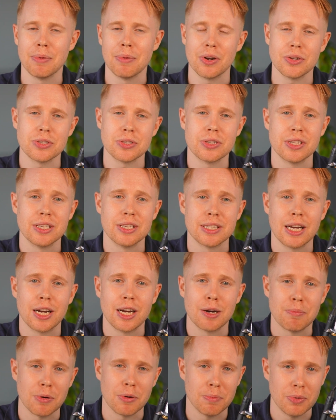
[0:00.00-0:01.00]
but also the
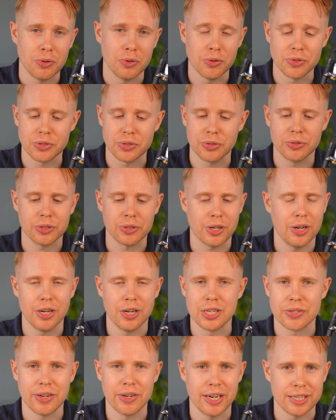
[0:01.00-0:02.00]
entire proposal,
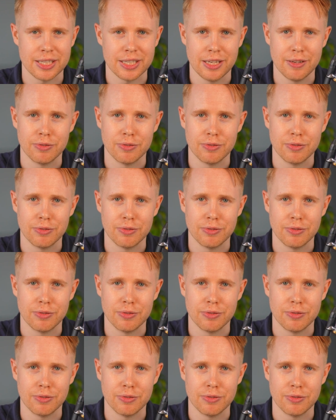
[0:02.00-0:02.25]
contract,